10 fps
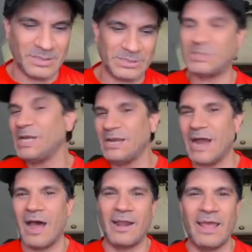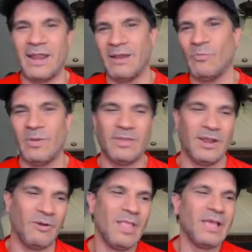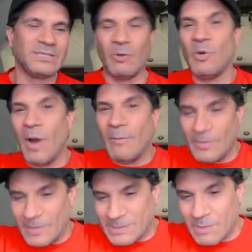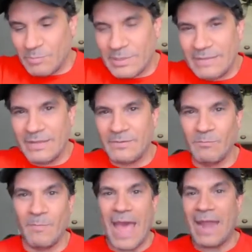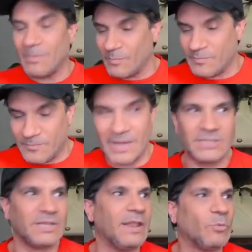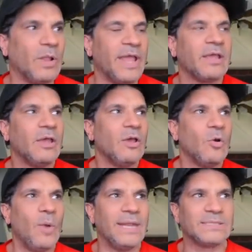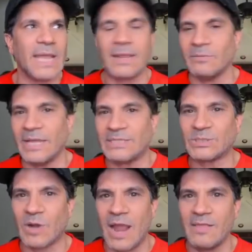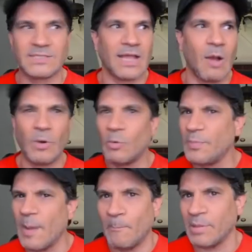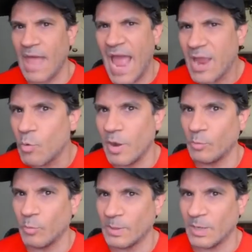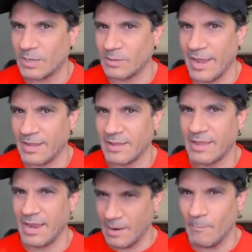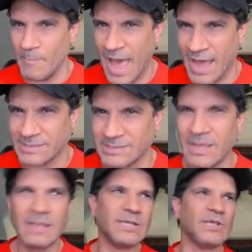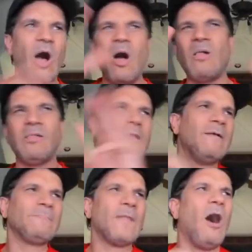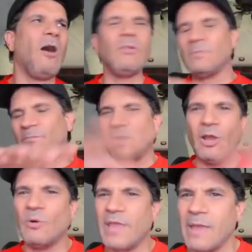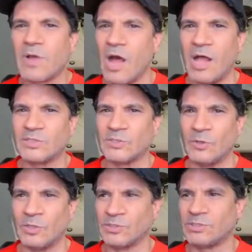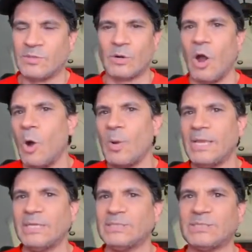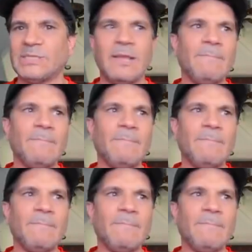sheen on it, and so we went with this completely matte finish, and then we're like, wait a second, let's try this. I wonder what the black one would look like in a matte, because all video game consoles, they're always